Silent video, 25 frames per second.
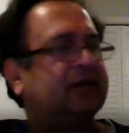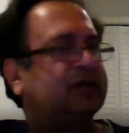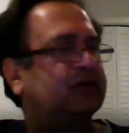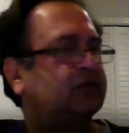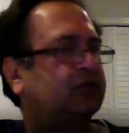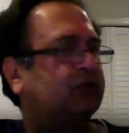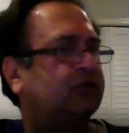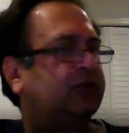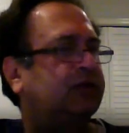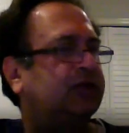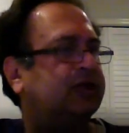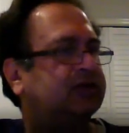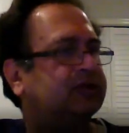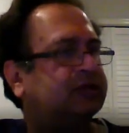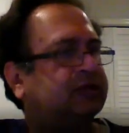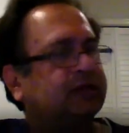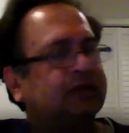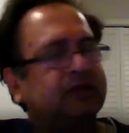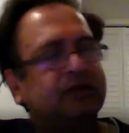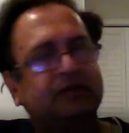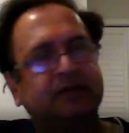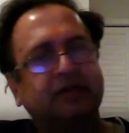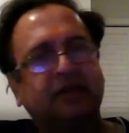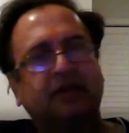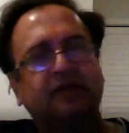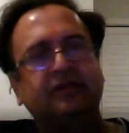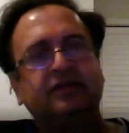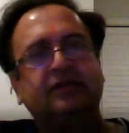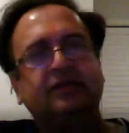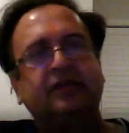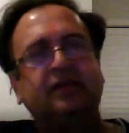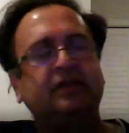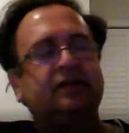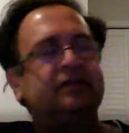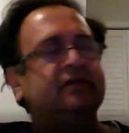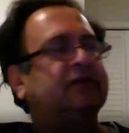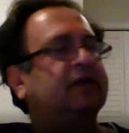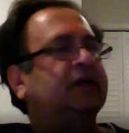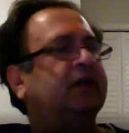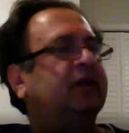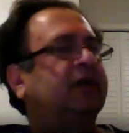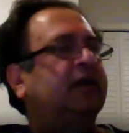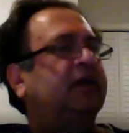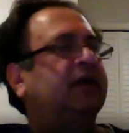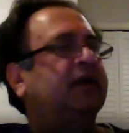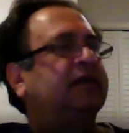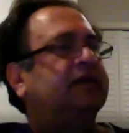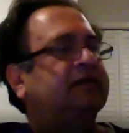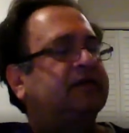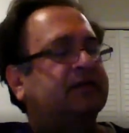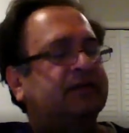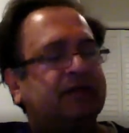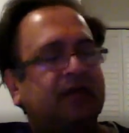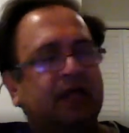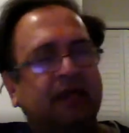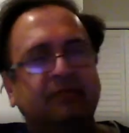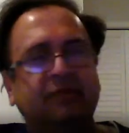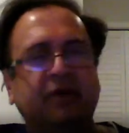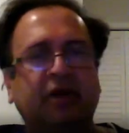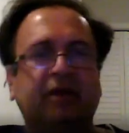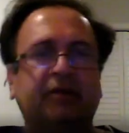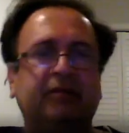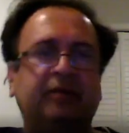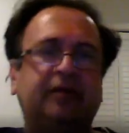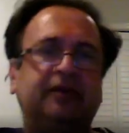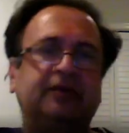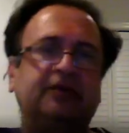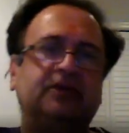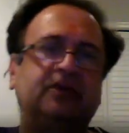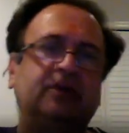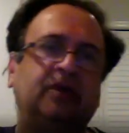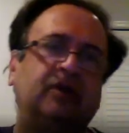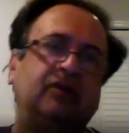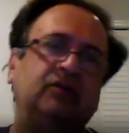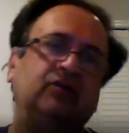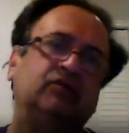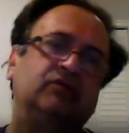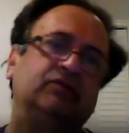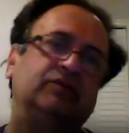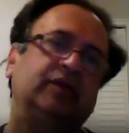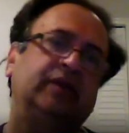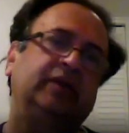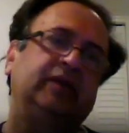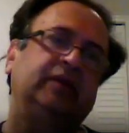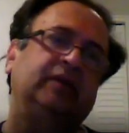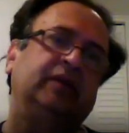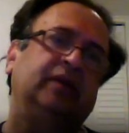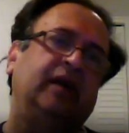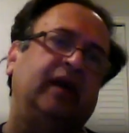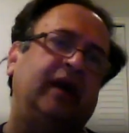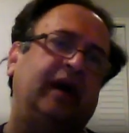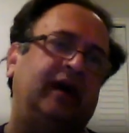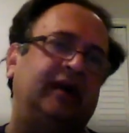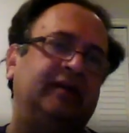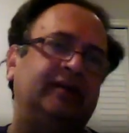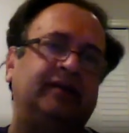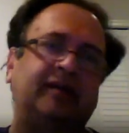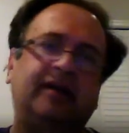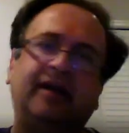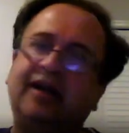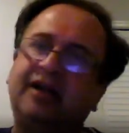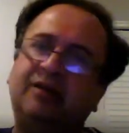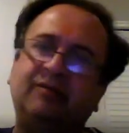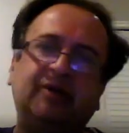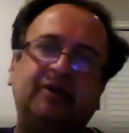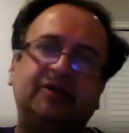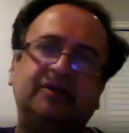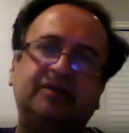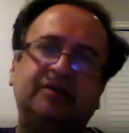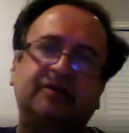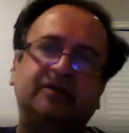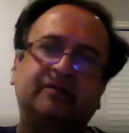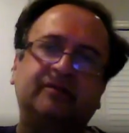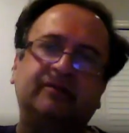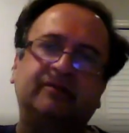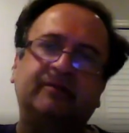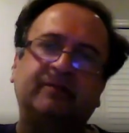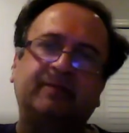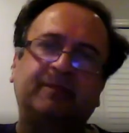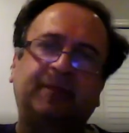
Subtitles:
So you can synthesize these same elements using other elements.